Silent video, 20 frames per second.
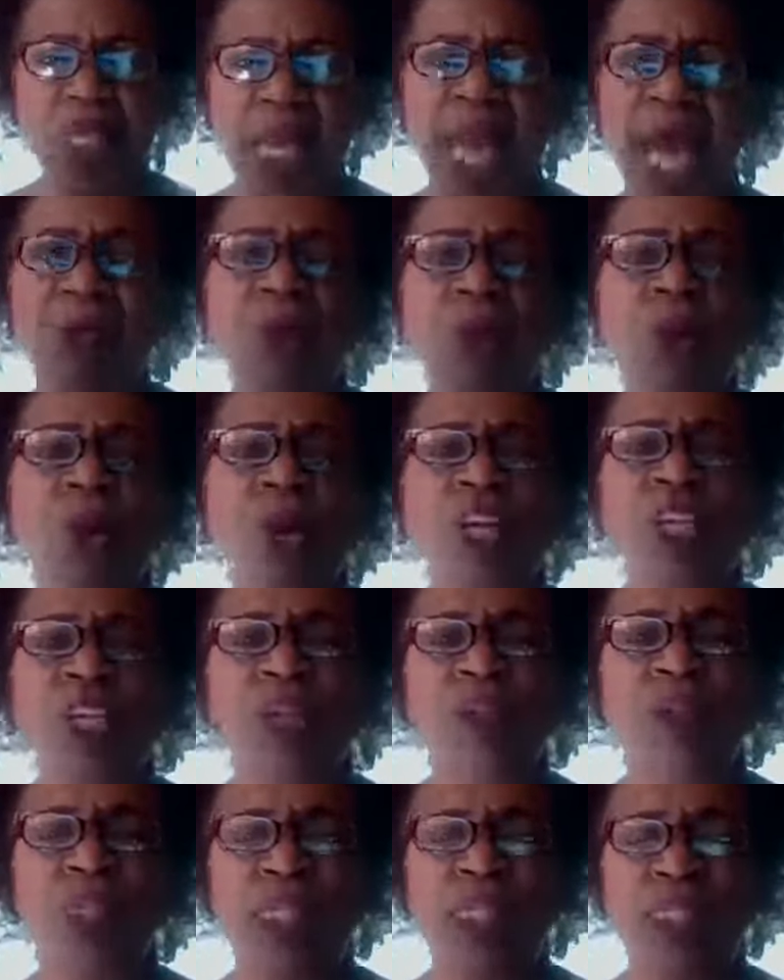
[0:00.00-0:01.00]
I want
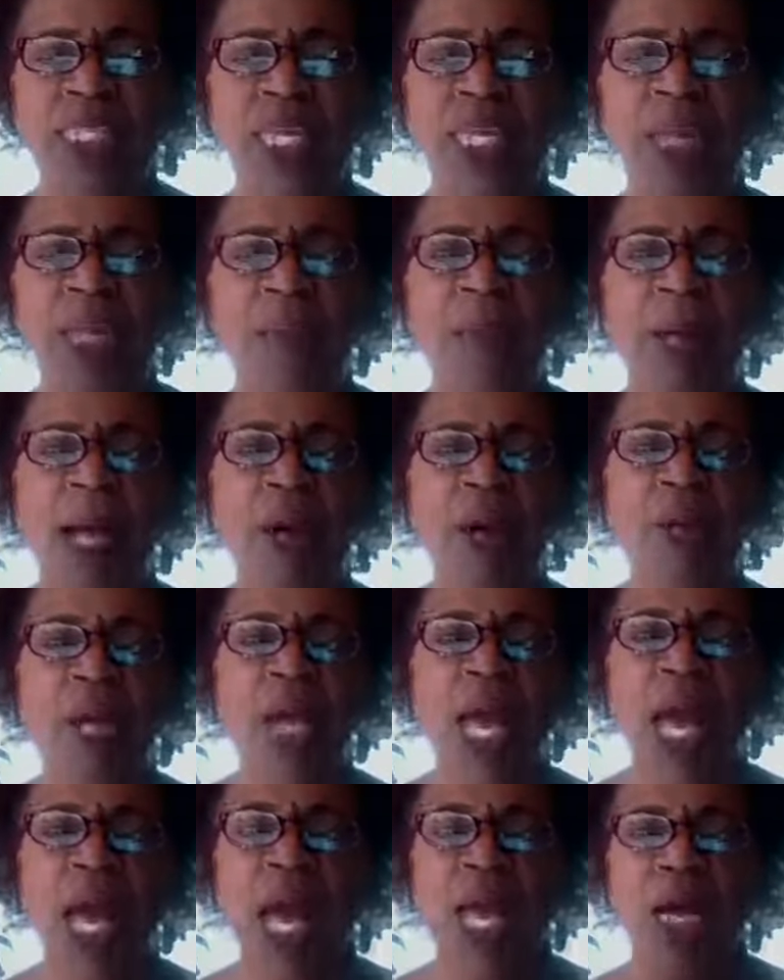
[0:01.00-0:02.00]
you to think about
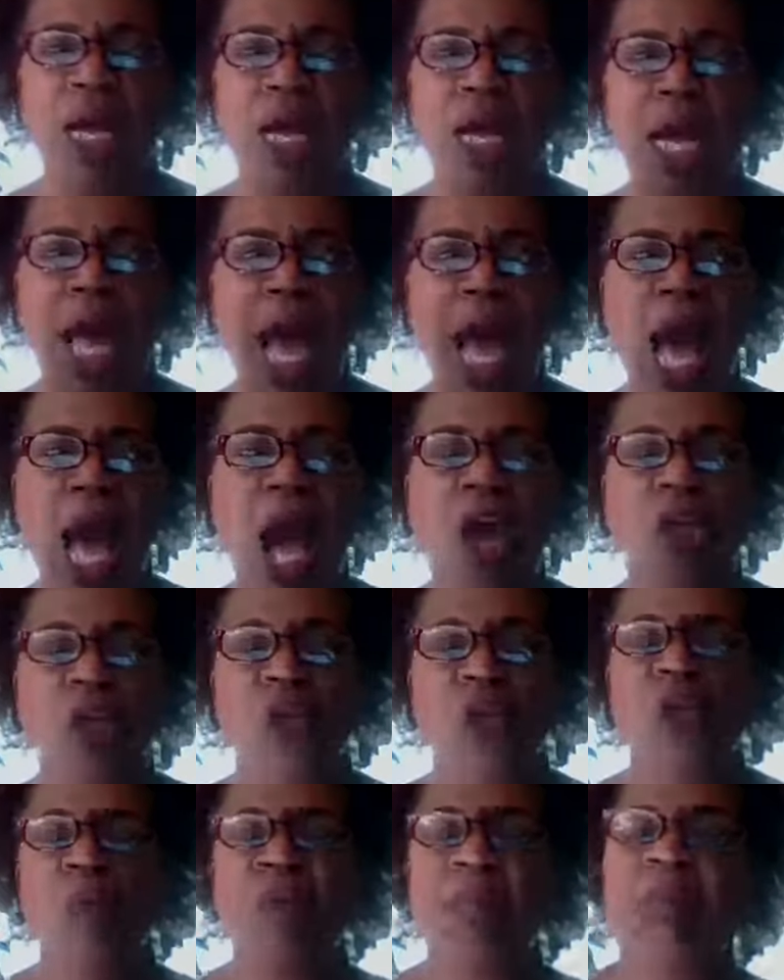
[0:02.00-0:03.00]
how
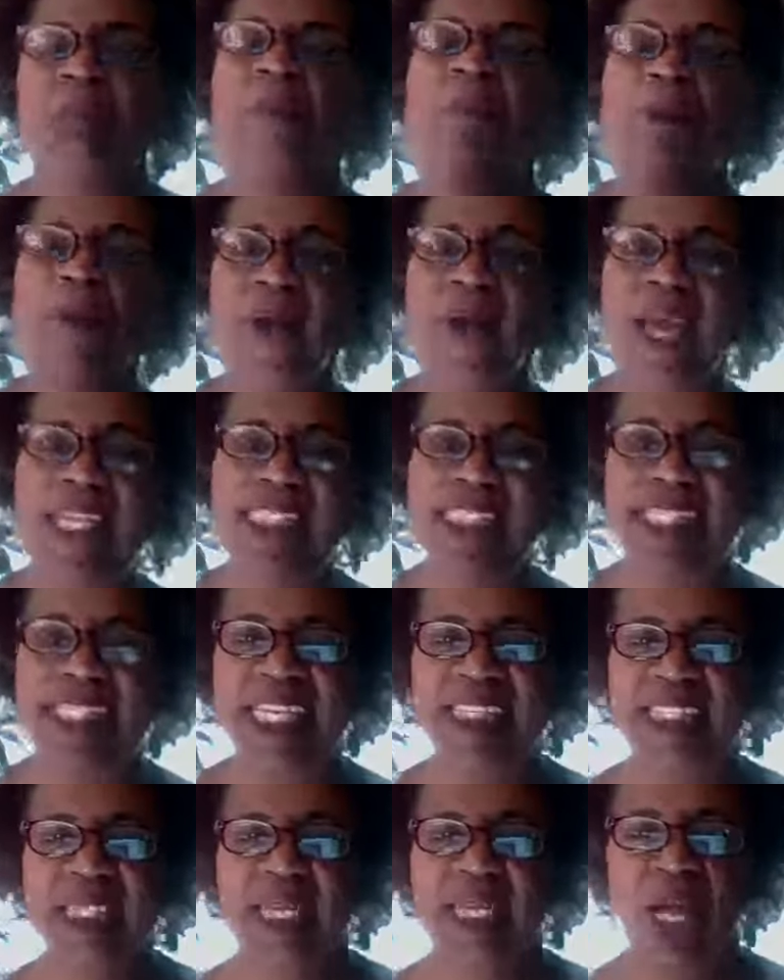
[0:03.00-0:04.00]
you're being
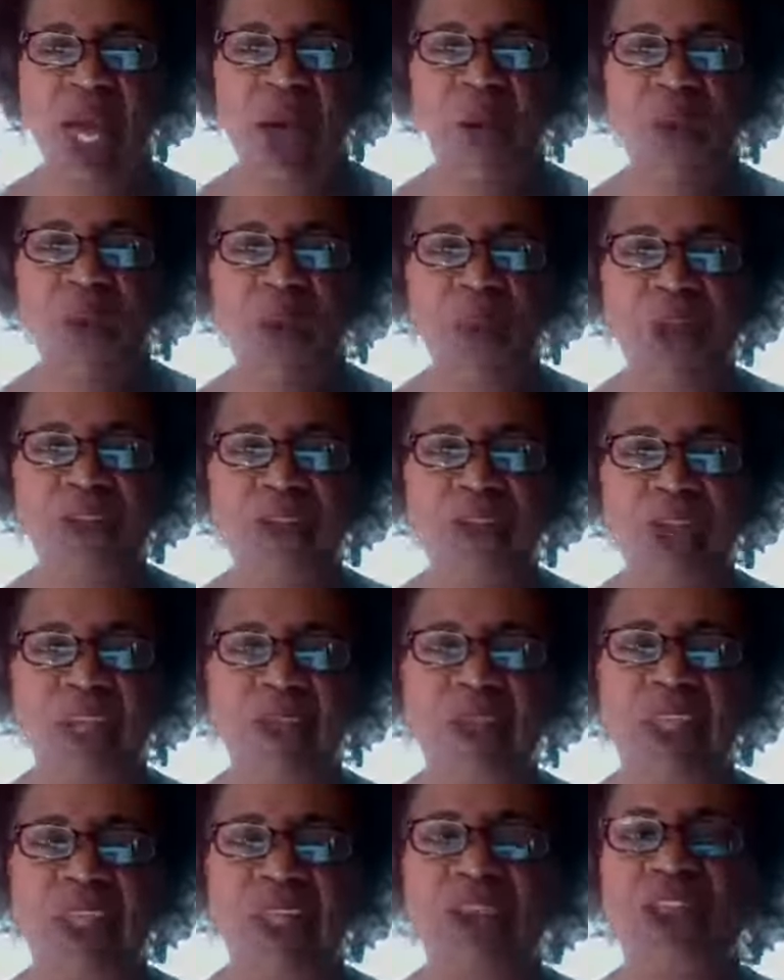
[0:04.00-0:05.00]
present with
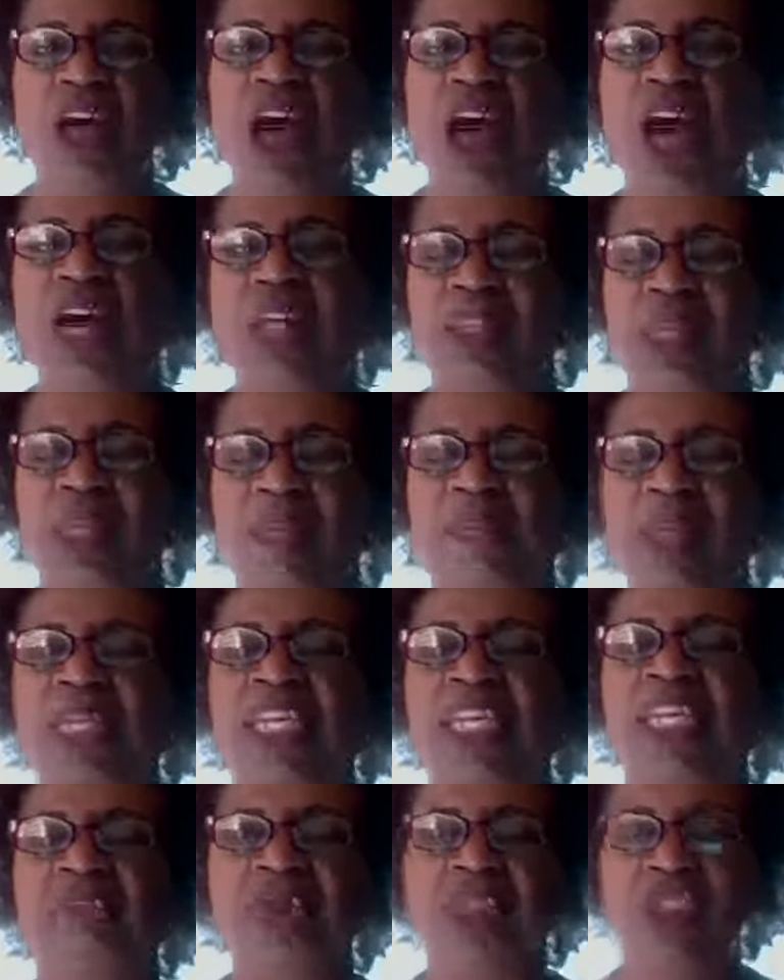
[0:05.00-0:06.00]
the thoughts and
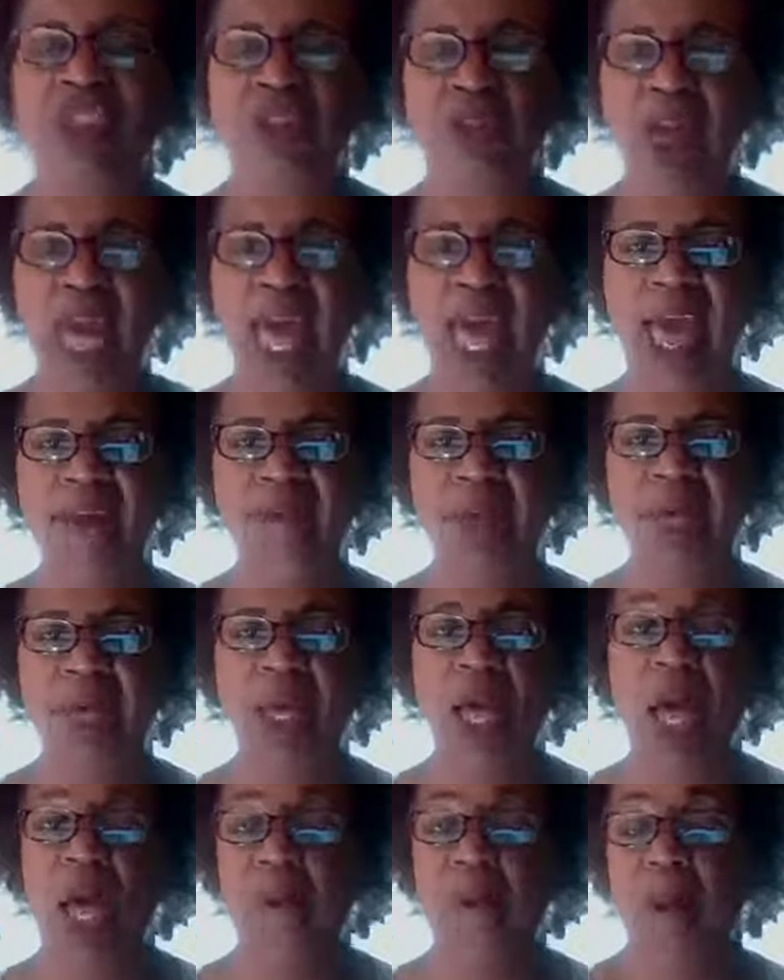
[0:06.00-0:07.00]
beliefs that you're having
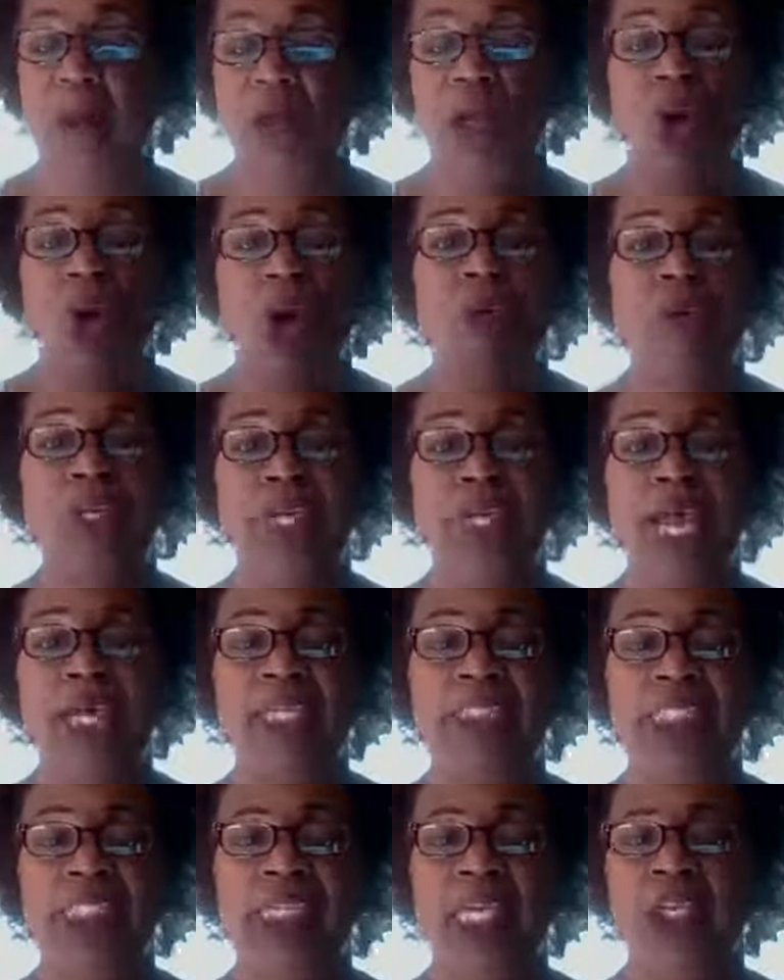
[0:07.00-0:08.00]
about
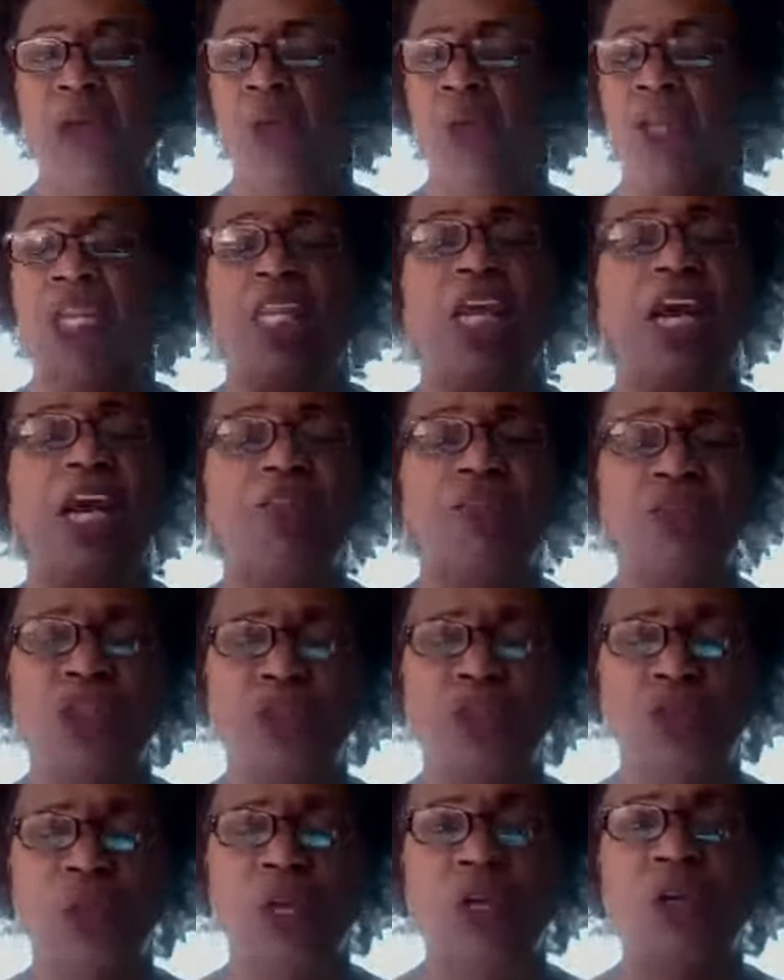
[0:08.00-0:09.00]
COVID-19 or any other
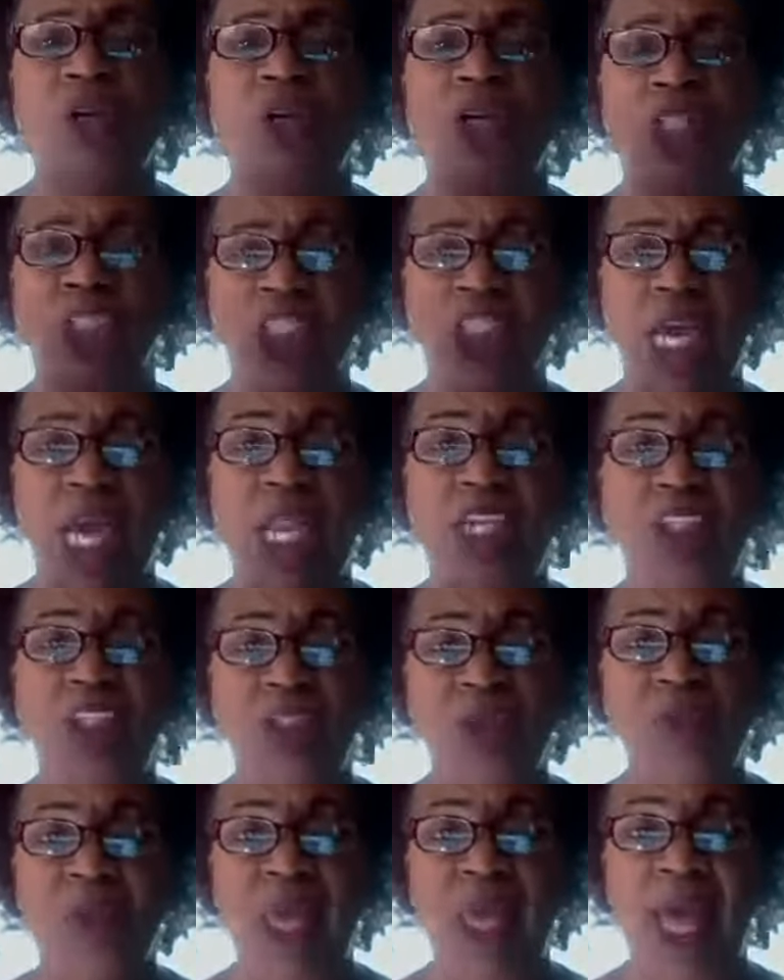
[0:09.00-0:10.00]
struggle or challenge
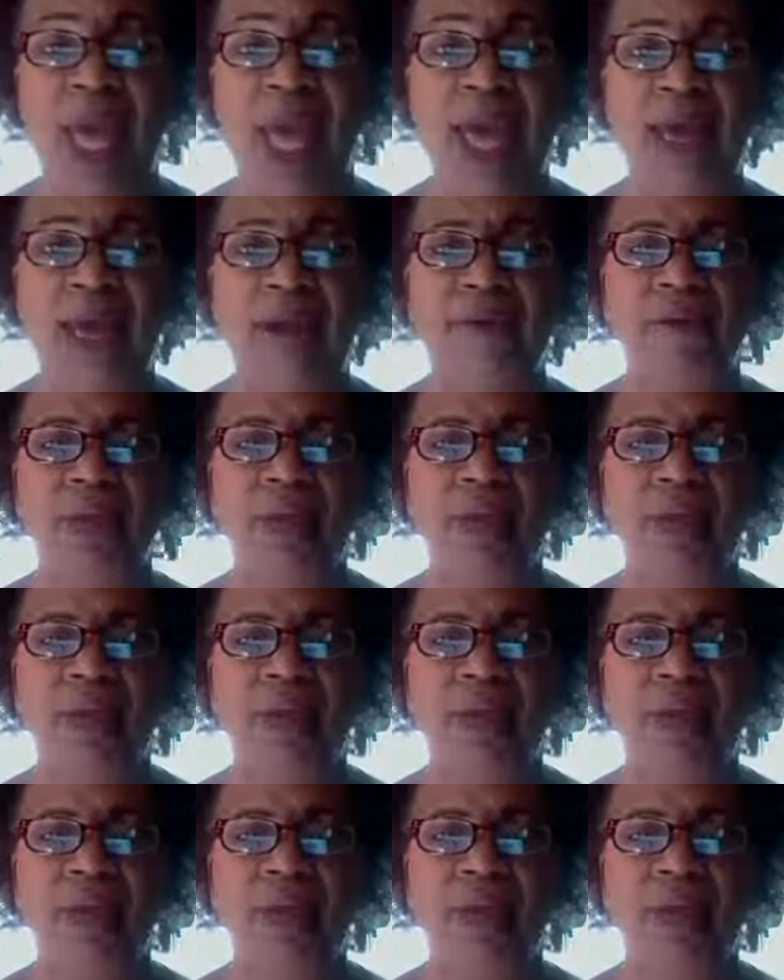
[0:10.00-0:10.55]
you may have.